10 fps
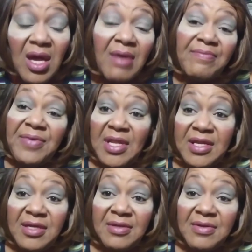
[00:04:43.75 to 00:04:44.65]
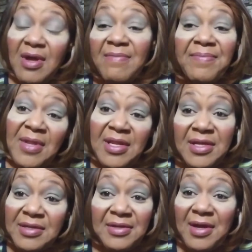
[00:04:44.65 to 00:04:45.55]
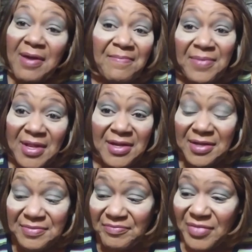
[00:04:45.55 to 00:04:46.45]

I'm feeling it. I'm feeling it. I'm feeling it.